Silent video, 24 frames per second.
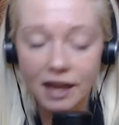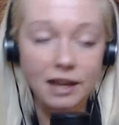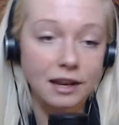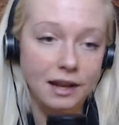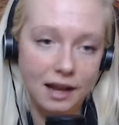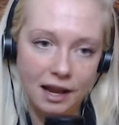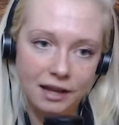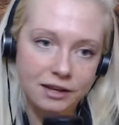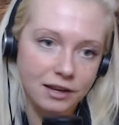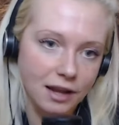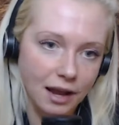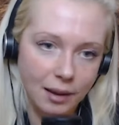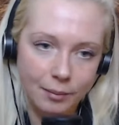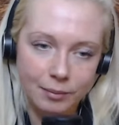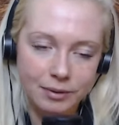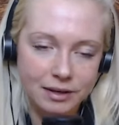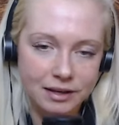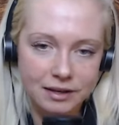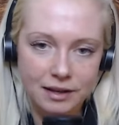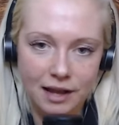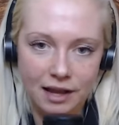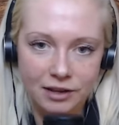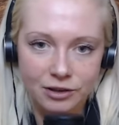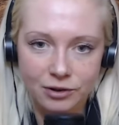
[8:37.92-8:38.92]
and, and I
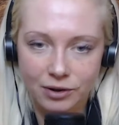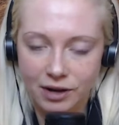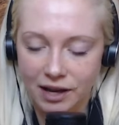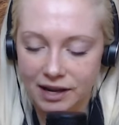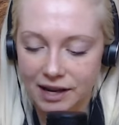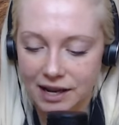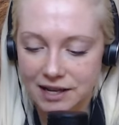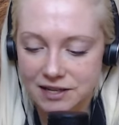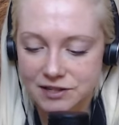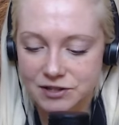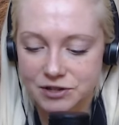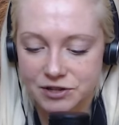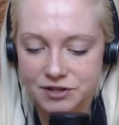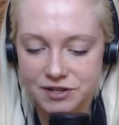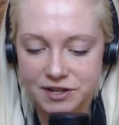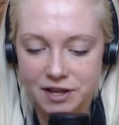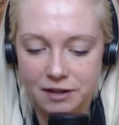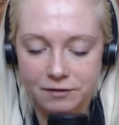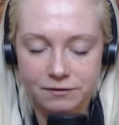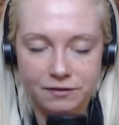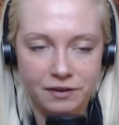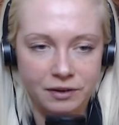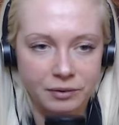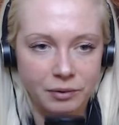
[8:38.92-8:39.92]
mean, and you can ask
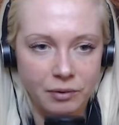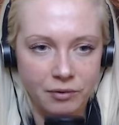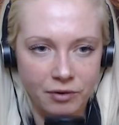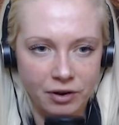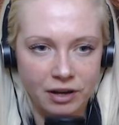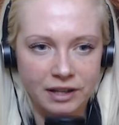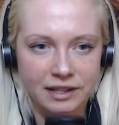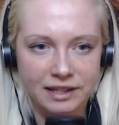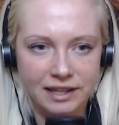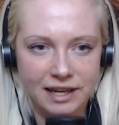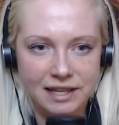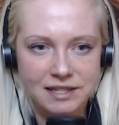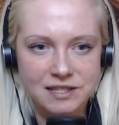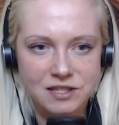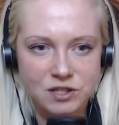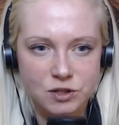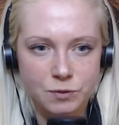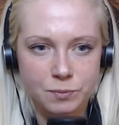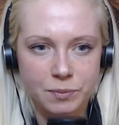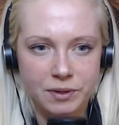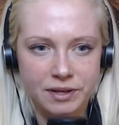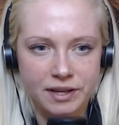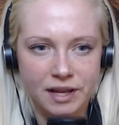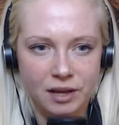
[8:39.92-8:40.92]
yourself, are we really that
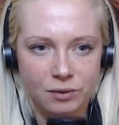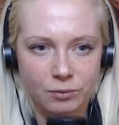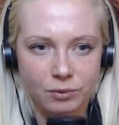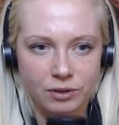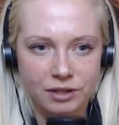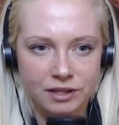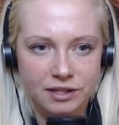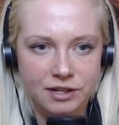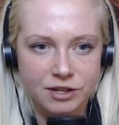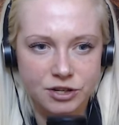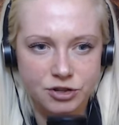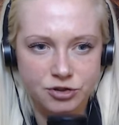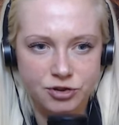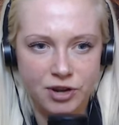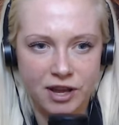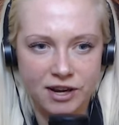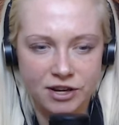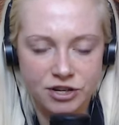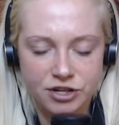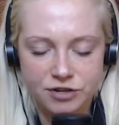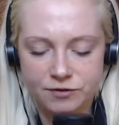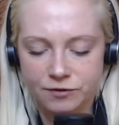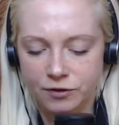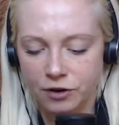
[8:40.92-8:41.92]
stupid that we need a
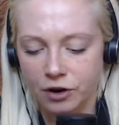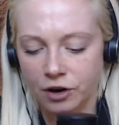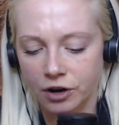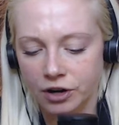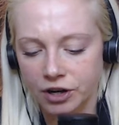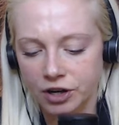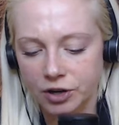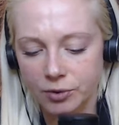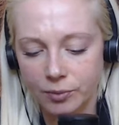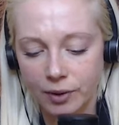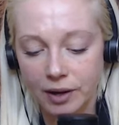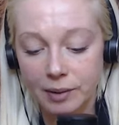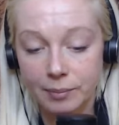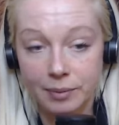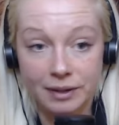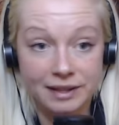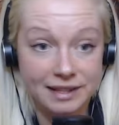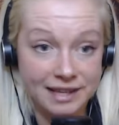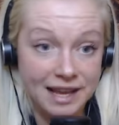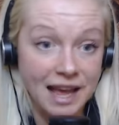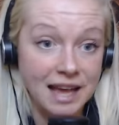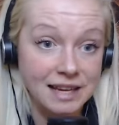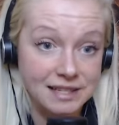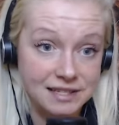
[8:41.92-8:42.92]
strategy for arguing?
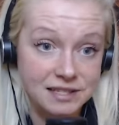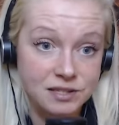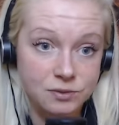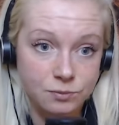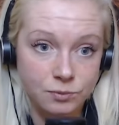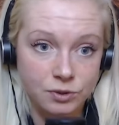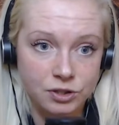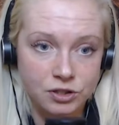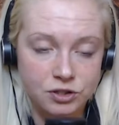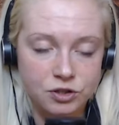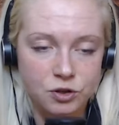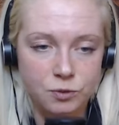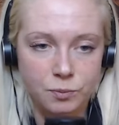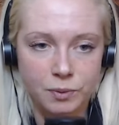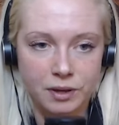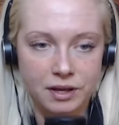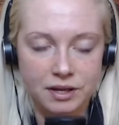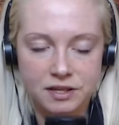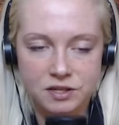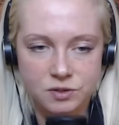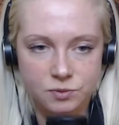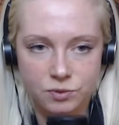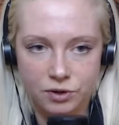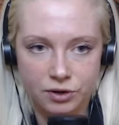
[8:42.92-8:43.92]
But yes, we do
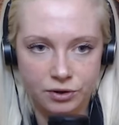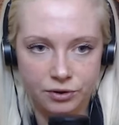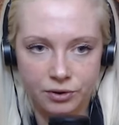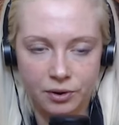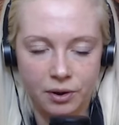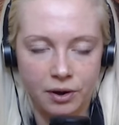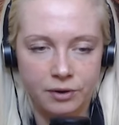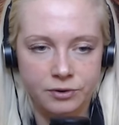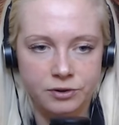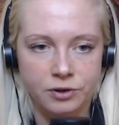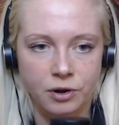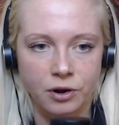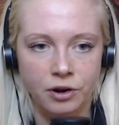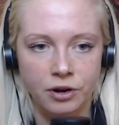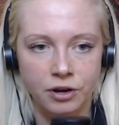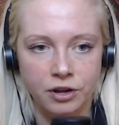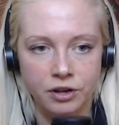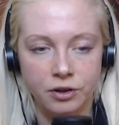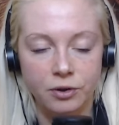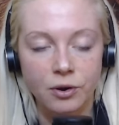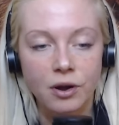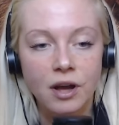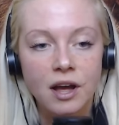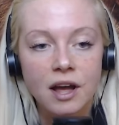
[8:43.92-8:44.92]
because we don't know how to
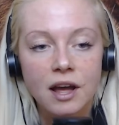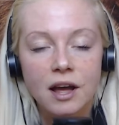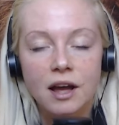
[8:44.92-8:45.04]
argue.